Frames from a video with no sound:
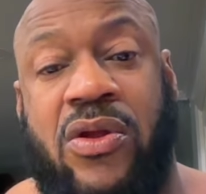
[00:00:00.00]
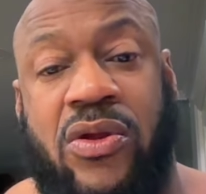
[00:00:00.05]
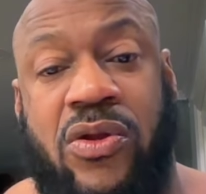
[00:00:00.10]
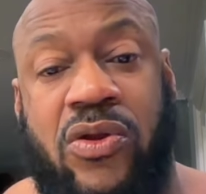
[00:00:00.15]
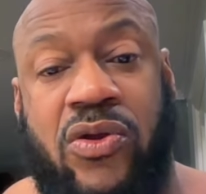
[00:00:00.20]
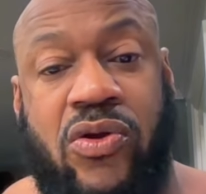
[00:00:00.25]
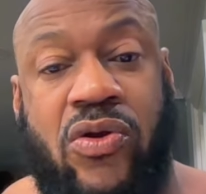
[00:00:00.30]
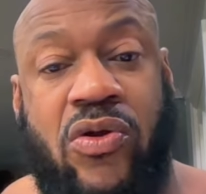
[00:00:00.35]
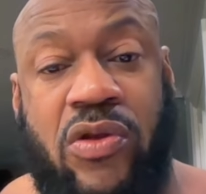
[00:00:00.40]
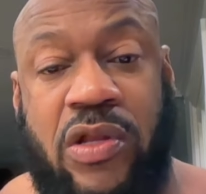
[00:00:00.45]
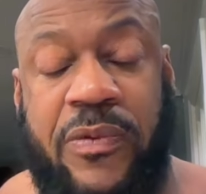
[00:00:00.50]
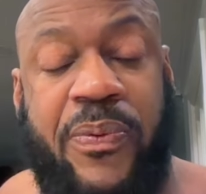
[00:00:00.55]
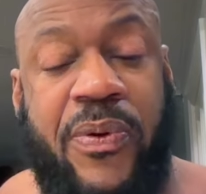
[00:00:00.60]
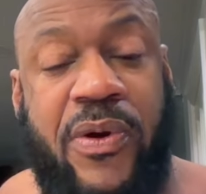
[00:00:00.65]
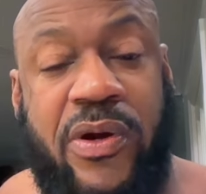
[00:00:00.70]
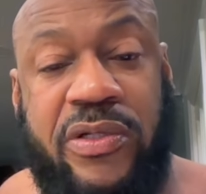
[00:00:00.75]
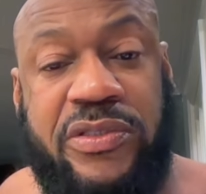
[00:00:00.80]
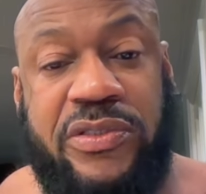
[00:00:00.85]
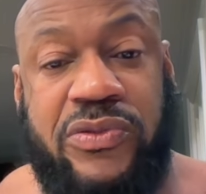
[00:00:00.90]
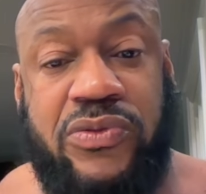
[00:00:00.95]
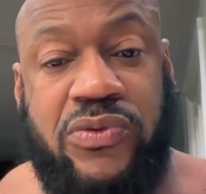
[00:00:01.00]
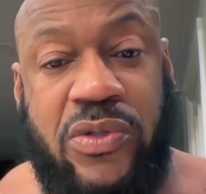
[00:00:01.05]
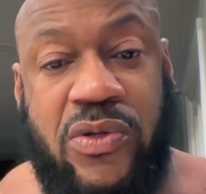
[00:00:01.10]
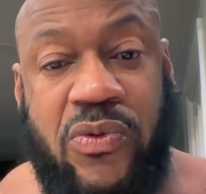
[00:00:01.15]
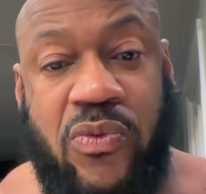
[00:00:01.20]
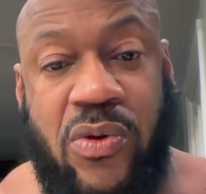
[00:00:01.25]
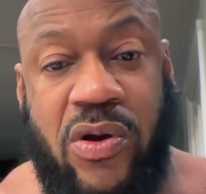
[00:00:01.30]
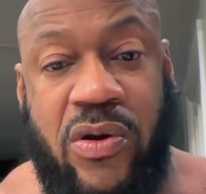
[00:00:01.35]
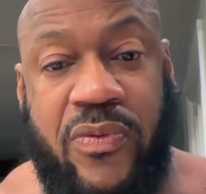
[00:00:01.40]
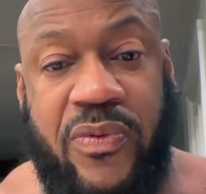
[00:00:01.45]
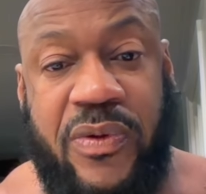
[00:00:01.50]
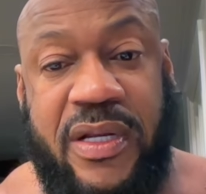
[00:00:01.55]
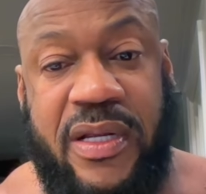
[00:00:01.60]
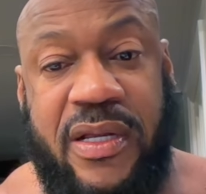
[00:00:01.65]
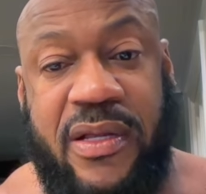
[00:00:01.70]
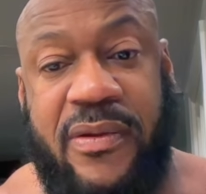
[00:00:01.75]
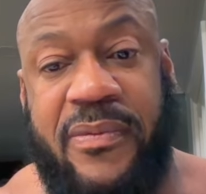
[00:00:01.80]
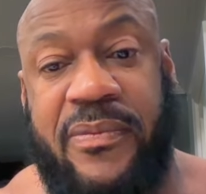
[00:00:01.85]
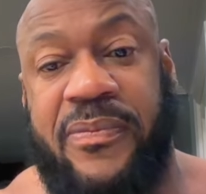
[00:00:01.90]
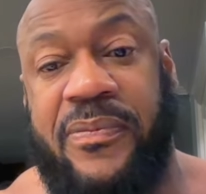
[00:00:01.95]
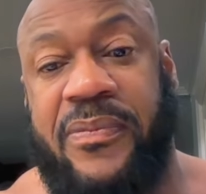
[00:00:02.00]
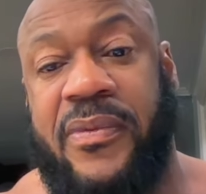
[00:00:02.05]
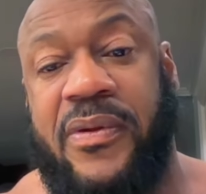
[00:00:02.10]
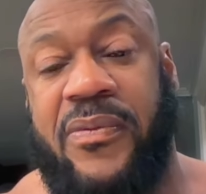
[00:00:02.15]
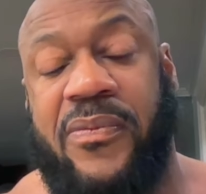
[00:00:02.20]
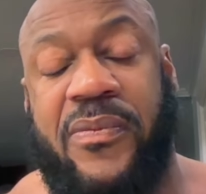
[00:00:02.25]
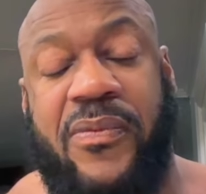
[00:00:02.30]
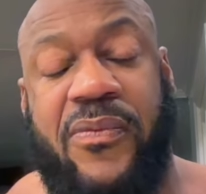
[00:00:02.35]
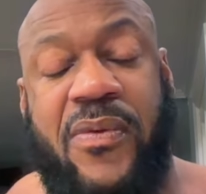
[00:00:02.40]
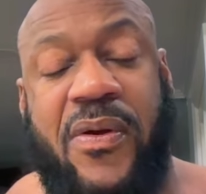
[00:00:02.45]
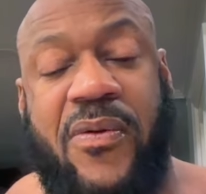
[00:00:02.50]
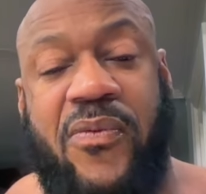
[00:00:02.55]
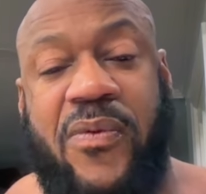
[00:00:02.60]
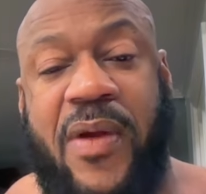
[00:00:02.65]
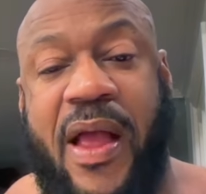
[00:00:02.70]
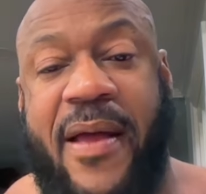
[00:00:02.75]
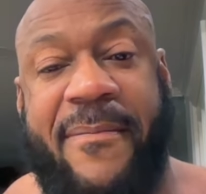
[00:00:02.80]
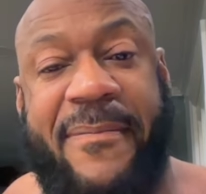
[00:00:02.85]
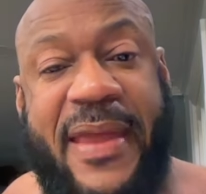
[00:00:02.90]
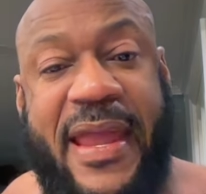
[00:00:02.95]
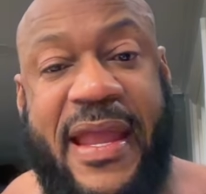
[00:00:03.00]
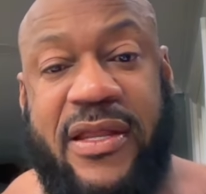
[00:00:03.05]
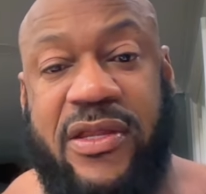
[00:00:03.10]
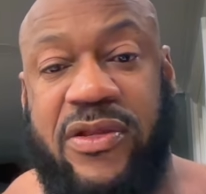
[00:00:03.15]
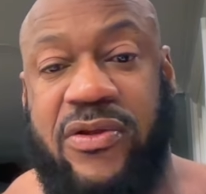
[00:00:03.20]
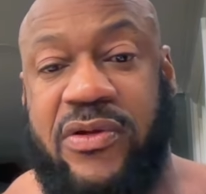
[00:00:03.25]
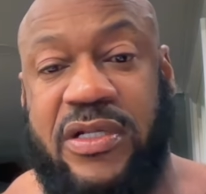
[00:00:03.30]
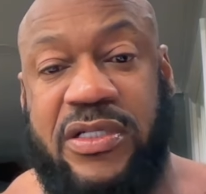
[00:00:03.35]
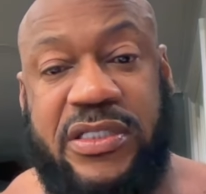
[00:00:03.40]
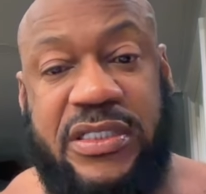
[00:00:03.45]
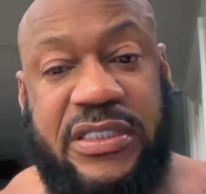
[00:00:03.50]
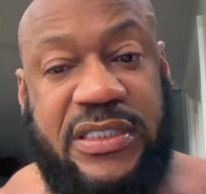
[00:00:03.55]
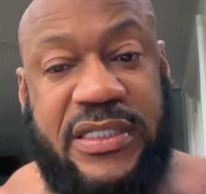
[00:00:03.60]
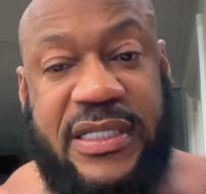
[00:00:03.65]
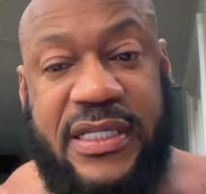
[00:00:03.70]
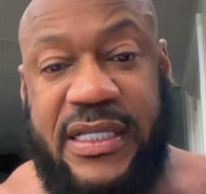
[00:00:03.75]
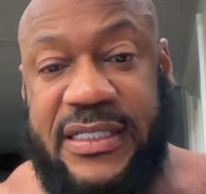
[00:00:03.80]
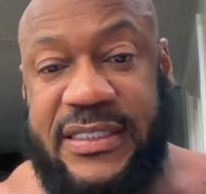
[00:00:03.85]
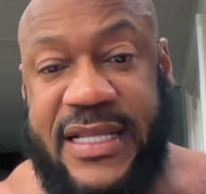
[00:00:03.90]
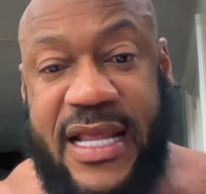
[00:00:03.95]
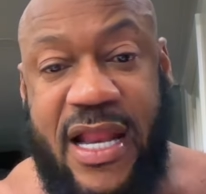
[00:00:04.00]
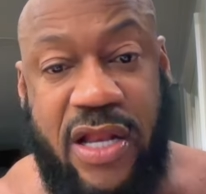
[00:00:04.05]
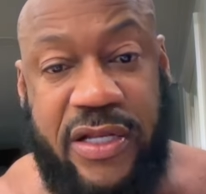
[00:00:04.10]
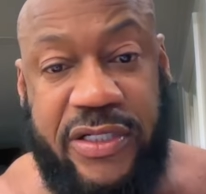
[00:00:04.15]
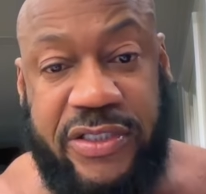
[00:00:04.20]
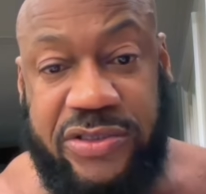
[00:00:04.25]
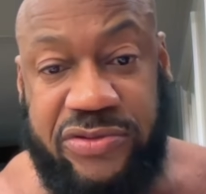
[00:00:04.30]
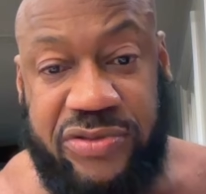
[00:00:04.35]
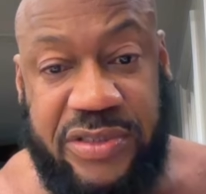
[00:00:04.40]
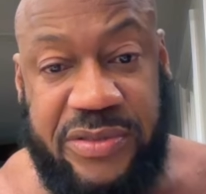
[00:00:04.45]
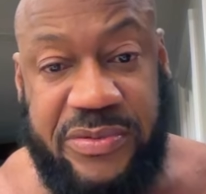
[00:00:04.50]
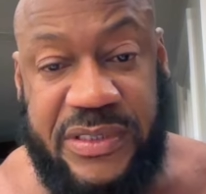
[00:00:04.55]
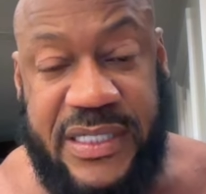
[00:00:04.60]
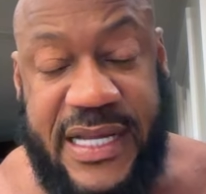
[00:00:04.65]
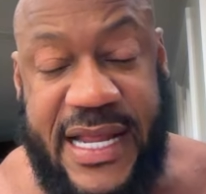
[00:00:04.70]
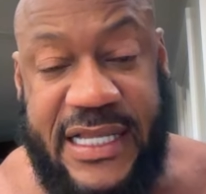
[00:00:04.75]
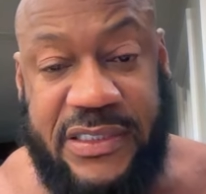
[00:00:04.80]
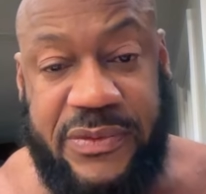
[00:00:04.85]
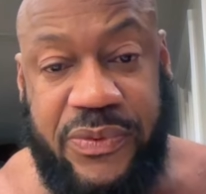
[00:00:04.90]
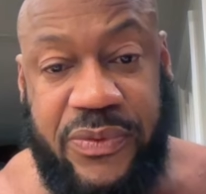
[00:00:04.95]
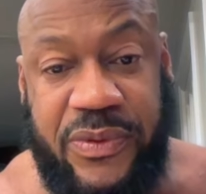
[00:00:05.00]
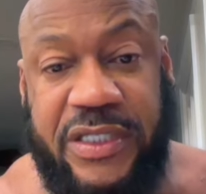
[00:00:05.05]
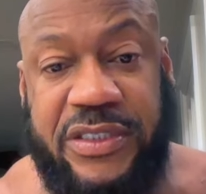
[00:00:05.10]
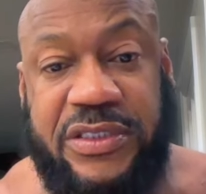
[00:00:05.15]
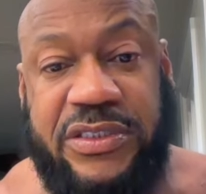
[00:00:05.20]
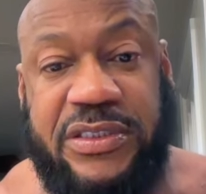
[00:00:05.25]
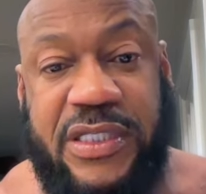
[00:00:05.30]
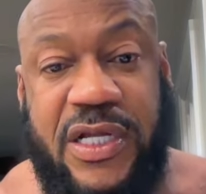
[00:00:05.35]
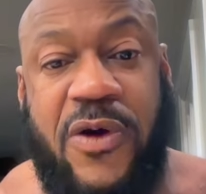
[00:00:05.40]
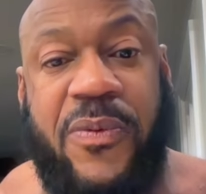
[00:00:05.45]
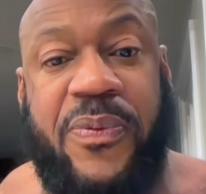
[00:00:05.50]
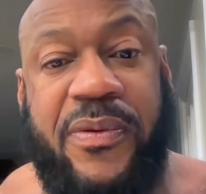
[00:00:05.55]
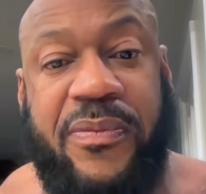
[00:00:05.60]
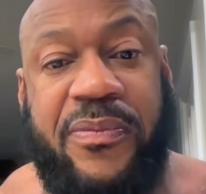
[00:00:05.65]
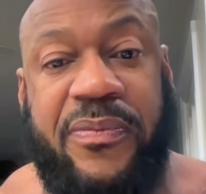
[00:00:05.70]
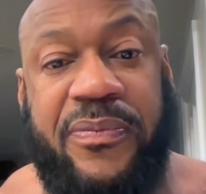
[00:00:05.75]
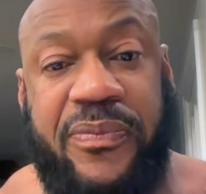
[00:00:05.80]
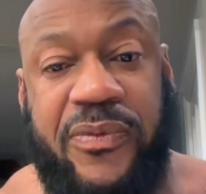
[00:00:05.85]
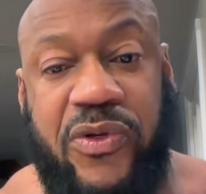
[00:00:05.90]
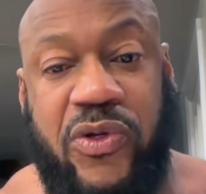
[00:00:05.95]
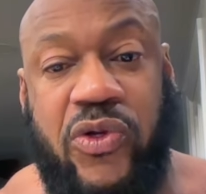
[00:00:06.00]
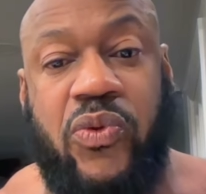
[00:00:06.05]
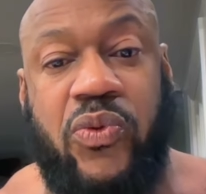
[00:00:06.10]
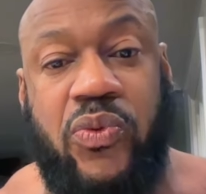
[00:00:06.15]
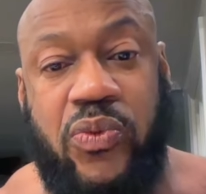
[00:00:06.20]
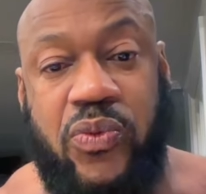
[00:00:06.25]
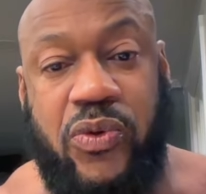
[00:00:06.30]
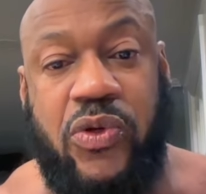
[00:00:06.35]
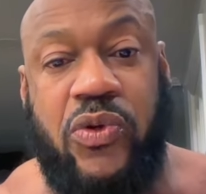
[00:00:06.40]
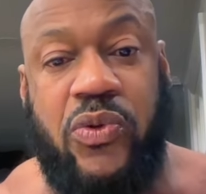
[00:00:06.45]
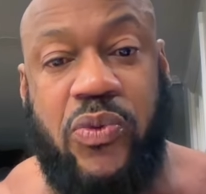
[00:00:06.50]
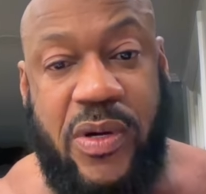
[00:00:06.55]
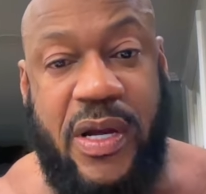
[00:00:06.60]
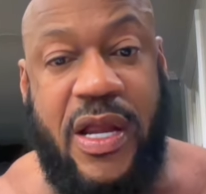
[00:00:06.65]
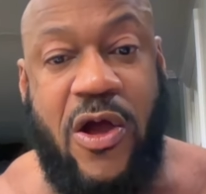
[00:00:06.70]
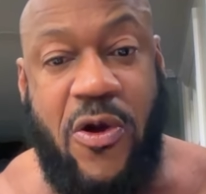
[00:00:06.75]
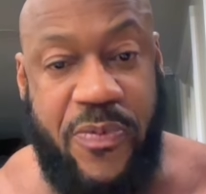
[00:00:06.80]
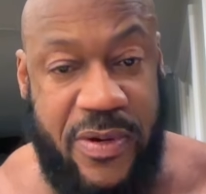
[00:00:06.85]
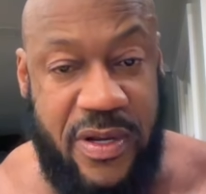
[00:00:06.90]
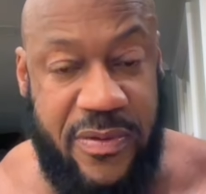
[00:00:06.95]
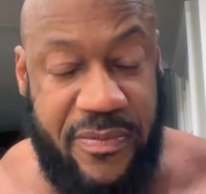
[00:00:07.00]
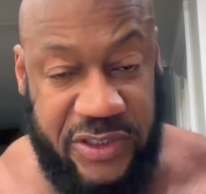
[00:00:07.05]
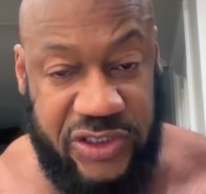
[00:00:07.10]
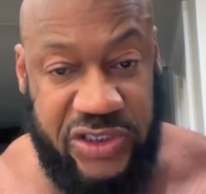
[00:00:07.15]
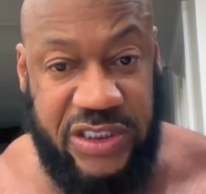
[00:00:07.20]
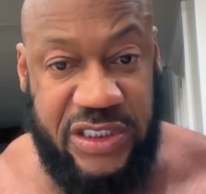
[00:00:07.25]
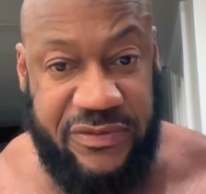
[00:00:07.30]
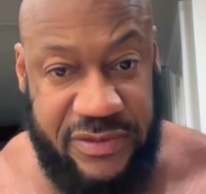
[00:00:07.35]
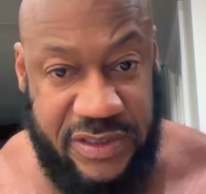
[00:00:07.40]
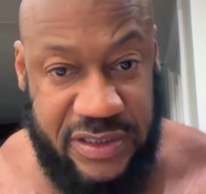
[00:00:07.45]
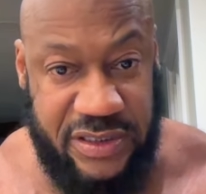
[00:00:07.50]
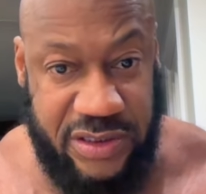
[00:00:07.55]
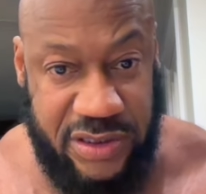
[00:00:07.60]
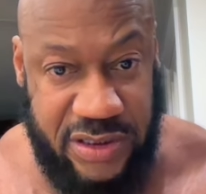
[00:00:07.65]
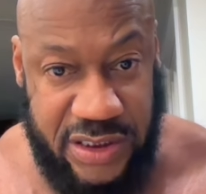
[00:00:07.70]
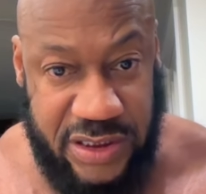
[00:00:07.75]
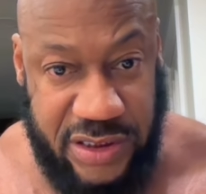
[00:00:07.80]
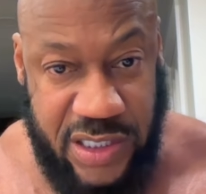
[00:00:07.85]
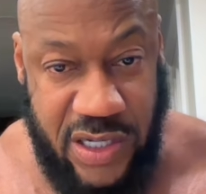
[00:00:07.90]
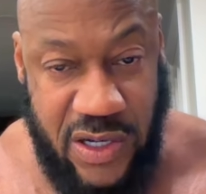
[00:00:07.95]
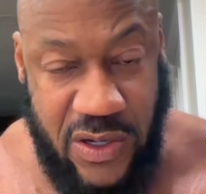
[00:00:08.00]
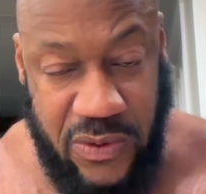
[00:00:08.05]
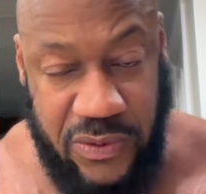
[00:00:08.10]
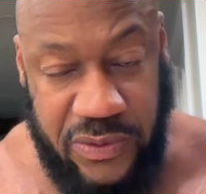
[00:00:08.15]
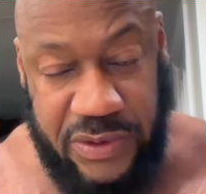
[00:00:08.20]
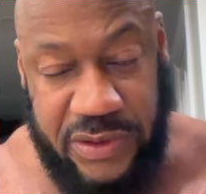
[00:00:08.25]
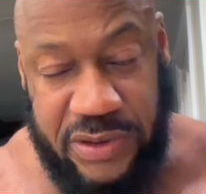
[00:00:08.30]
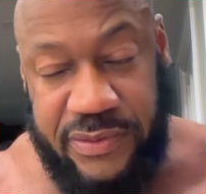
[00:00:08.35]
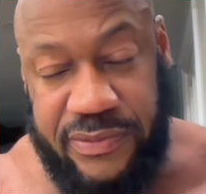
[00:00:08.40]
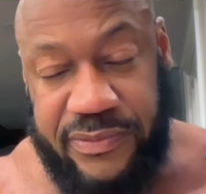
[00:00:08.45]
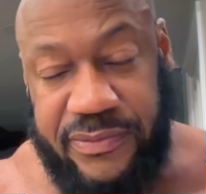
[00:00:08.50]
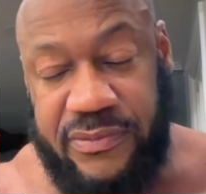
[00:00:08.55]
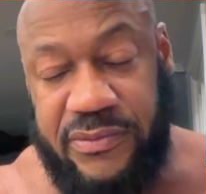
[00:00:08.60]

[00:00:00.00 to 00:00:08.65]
You're the only person who could work with him. I'm begging you because he's he's got all these dreams and aspirations. Help him. You you were helping him achieve this, these goals.